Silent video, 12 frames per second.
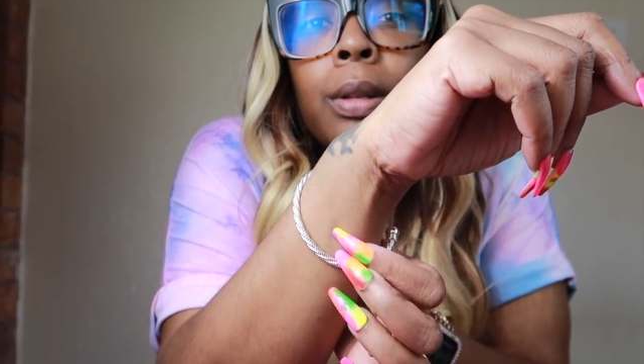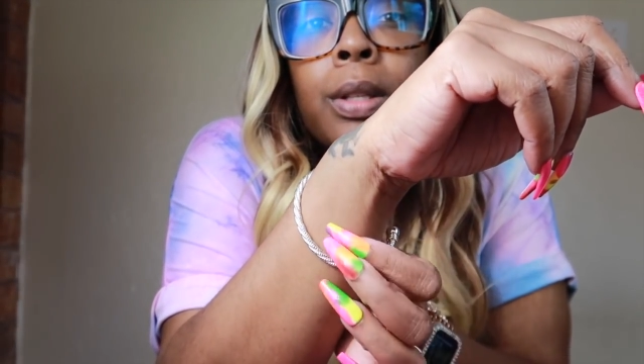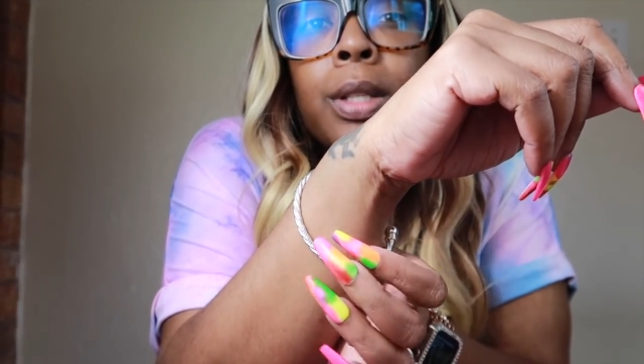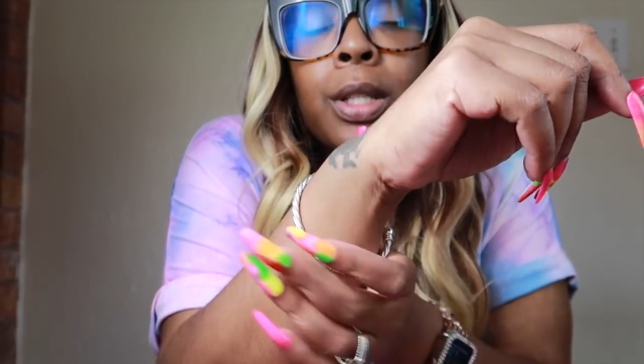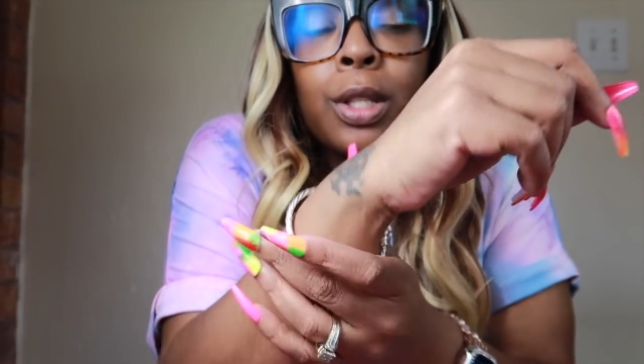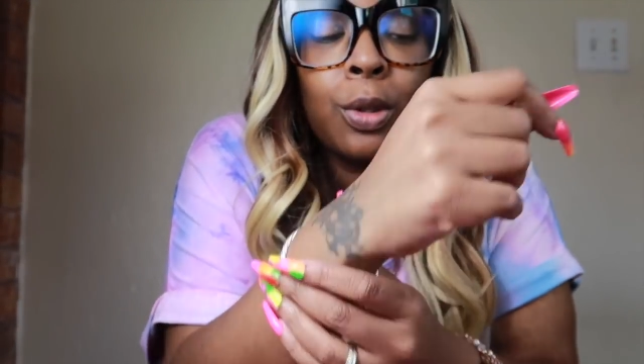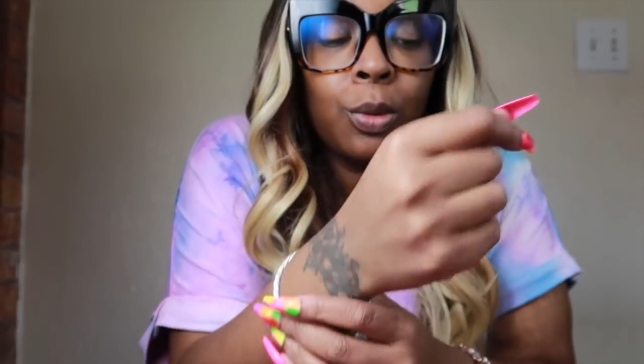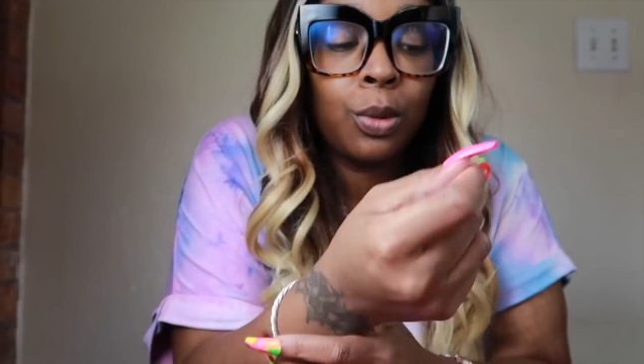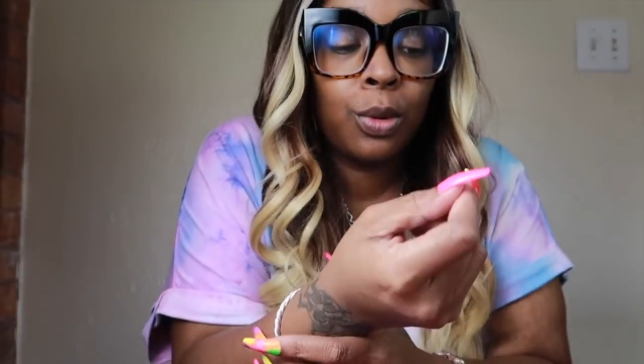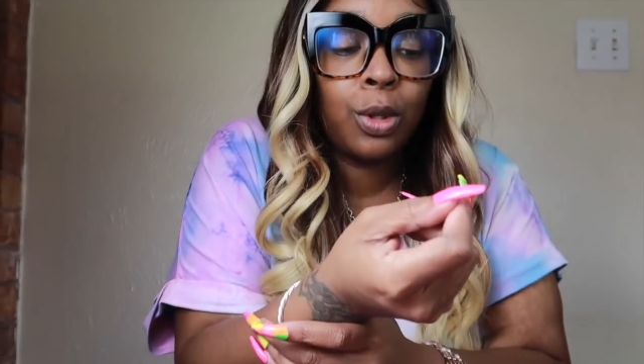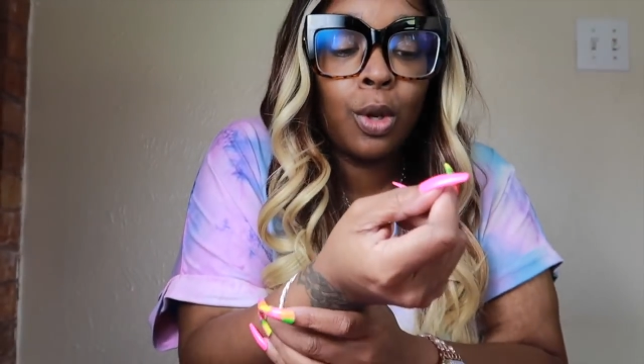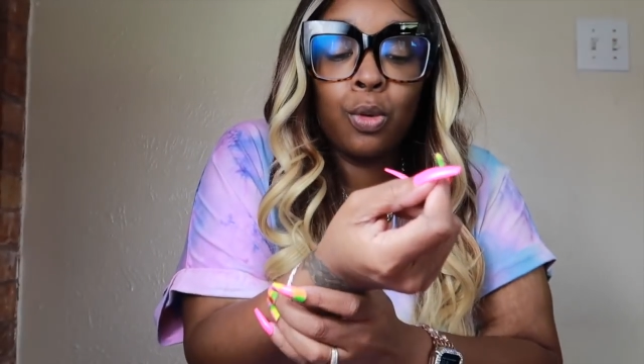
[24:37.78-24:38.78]

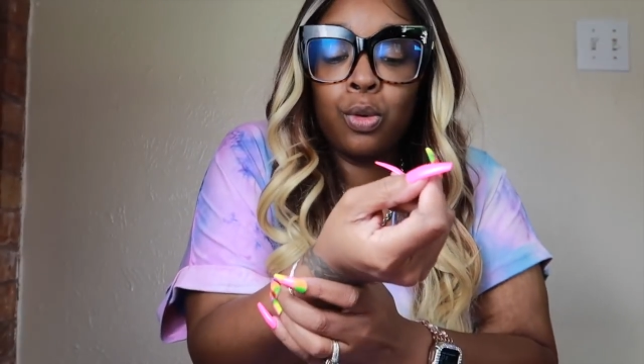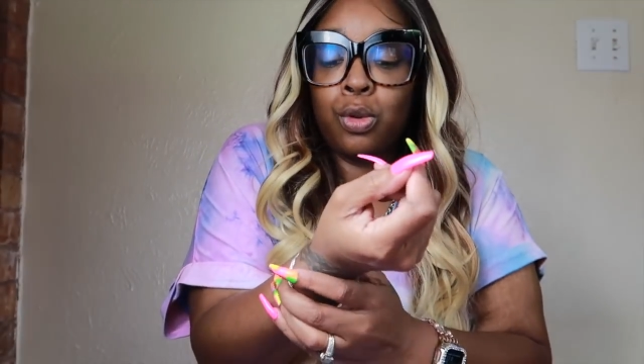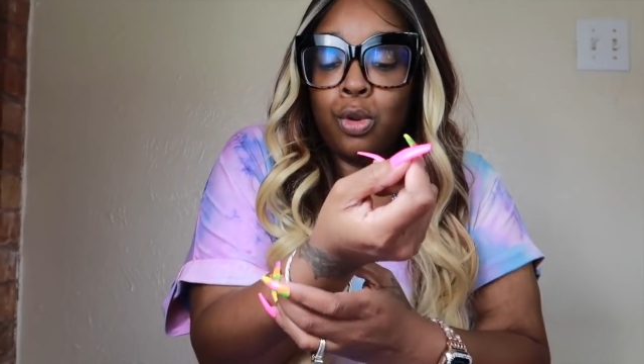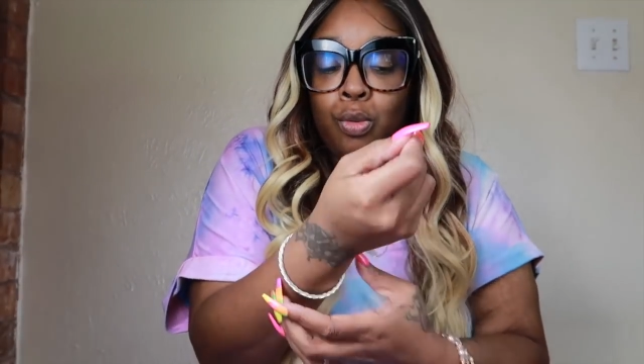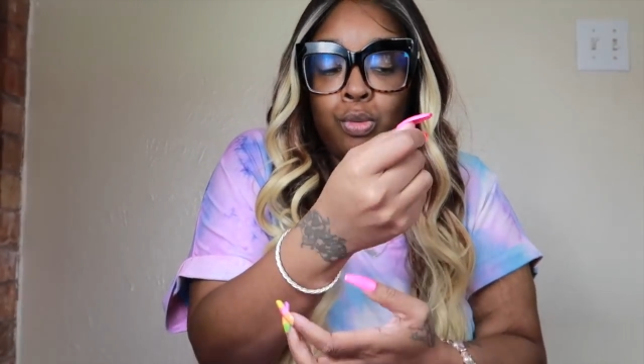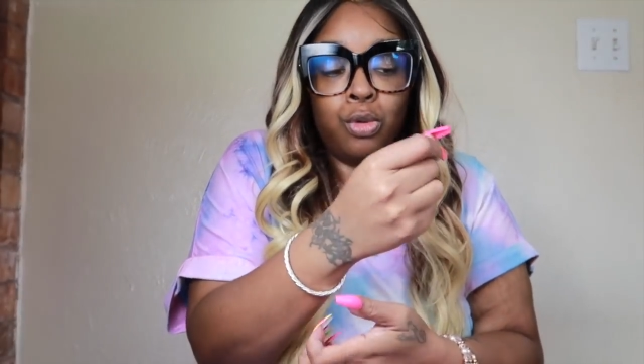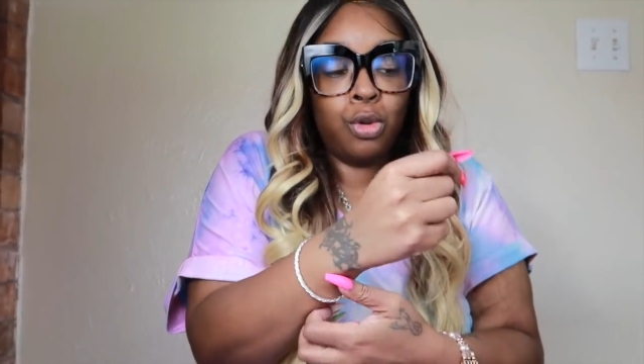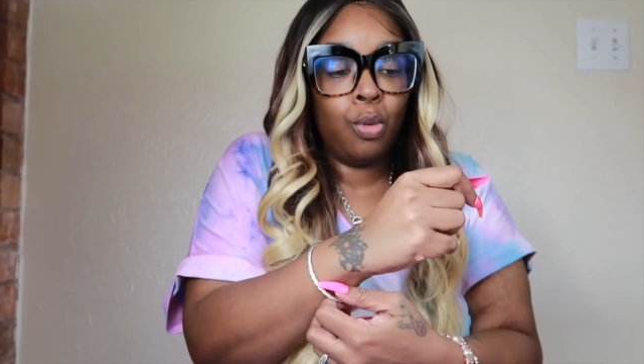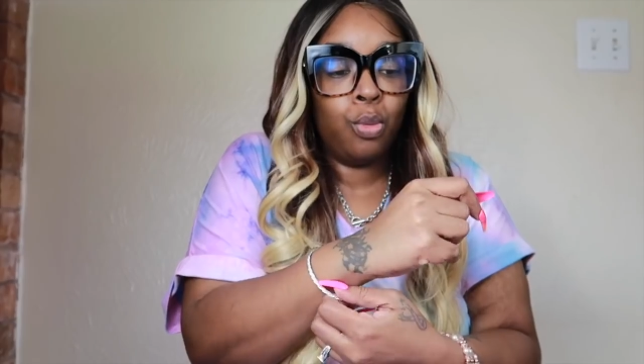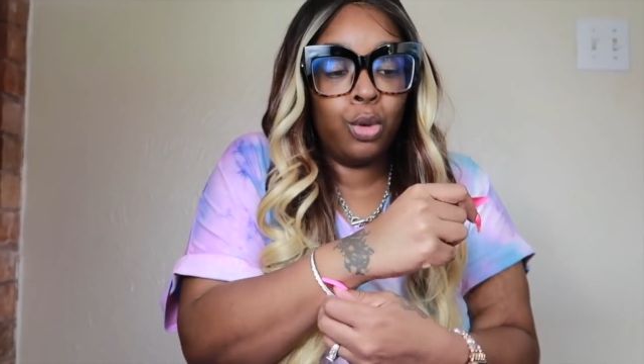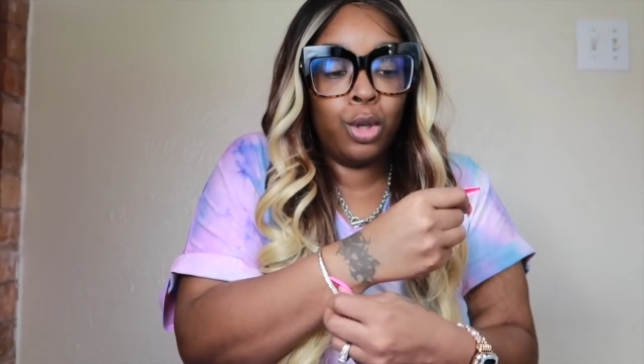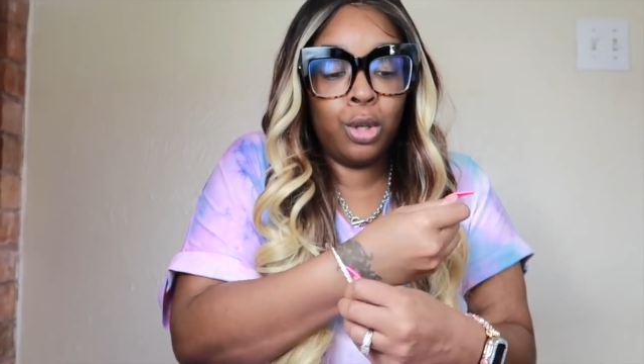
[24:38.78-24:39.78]
So, so, so,
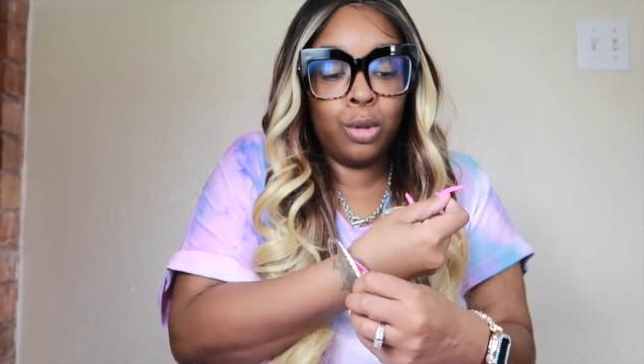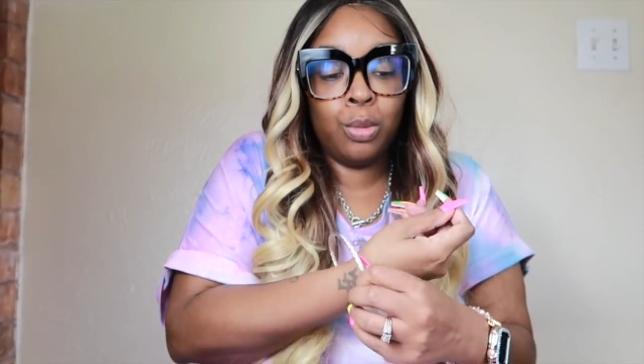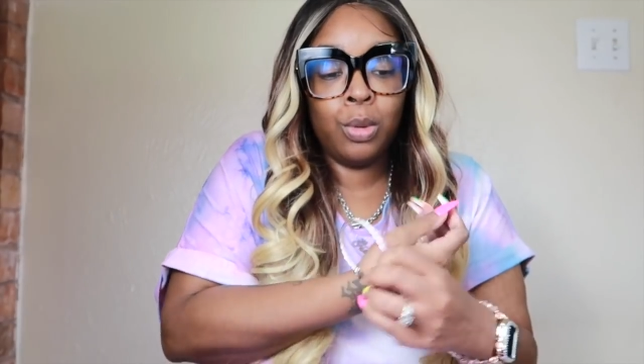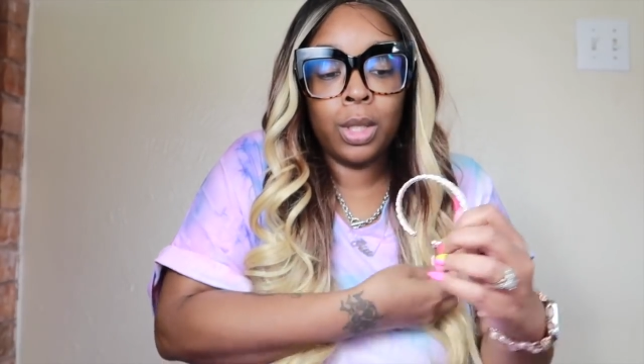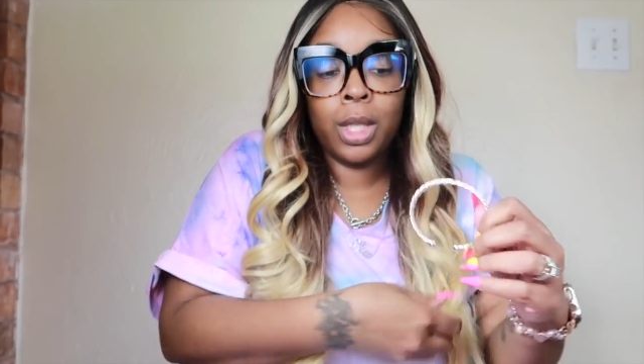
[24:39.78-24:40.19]
so cute.